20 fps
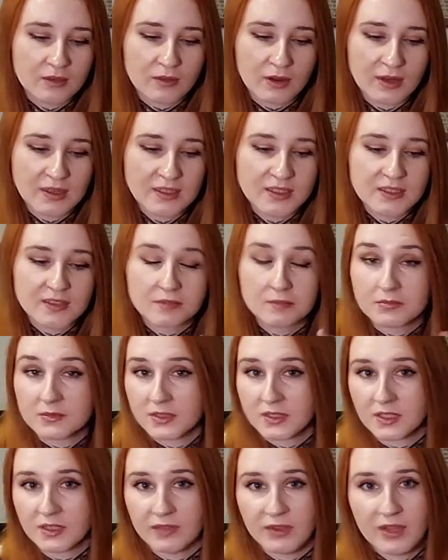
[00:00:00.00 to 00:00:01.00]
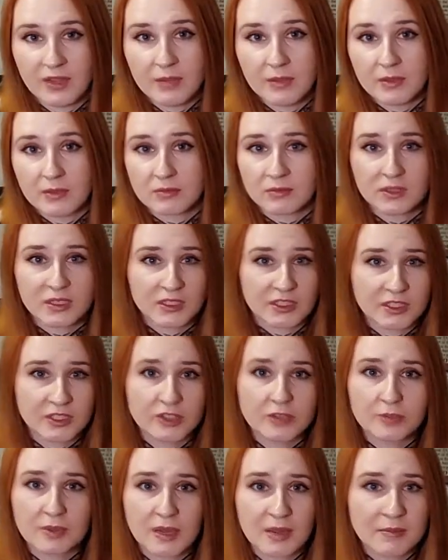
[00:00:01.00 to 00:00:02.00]
Grandis, still viable. Continue
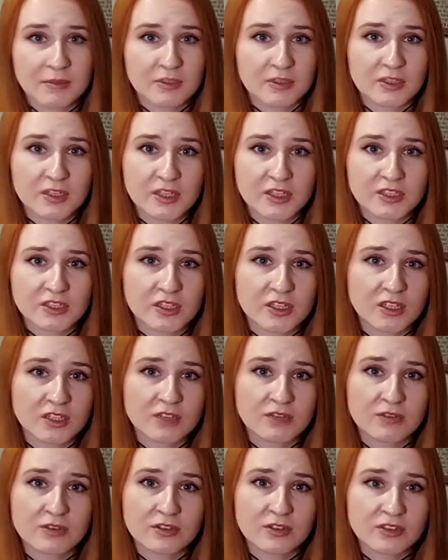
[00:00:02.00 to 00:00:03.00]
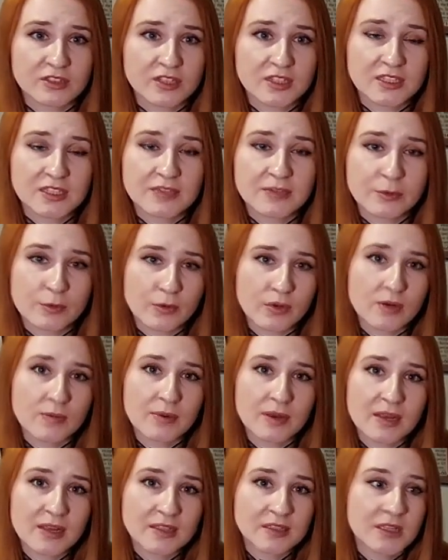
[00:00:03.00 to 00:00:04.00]
to play them until you get your cards for other decks if you want to
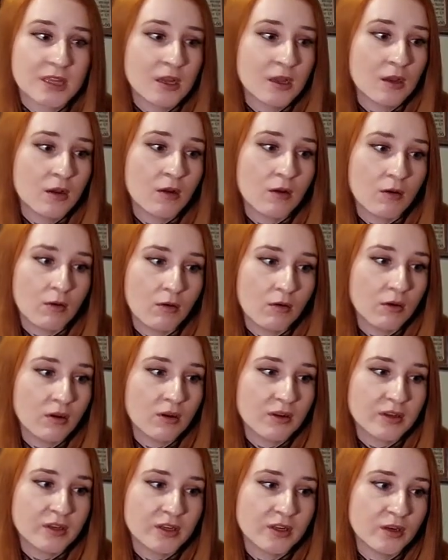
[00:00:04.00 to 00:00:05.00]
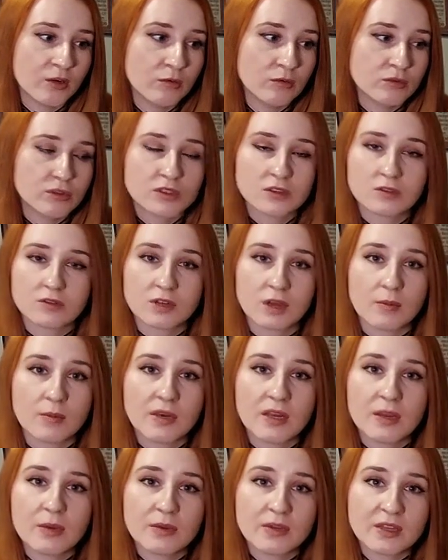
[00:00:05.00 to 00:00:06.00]
play it. Or, just
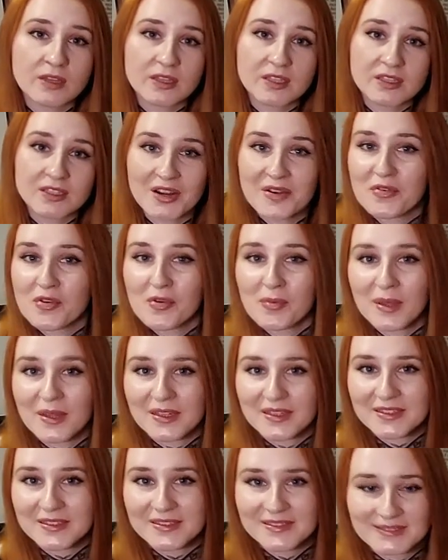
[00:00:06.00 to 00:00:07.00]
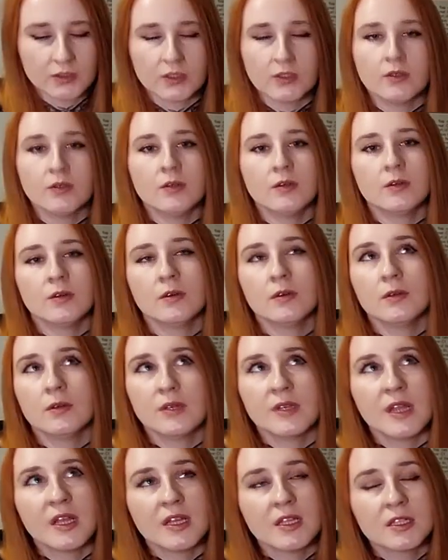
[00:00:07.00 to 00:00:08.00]
dominate with it the entire format. So
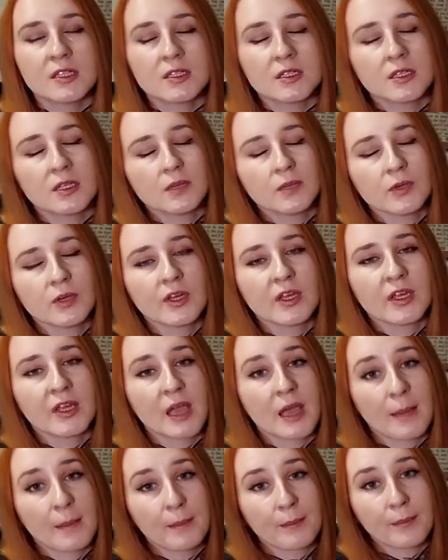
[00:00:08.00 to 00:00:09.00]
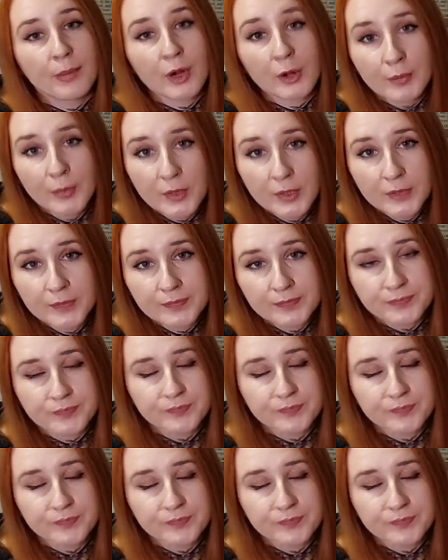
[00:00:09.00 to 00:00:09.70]
next, we're looking at purple.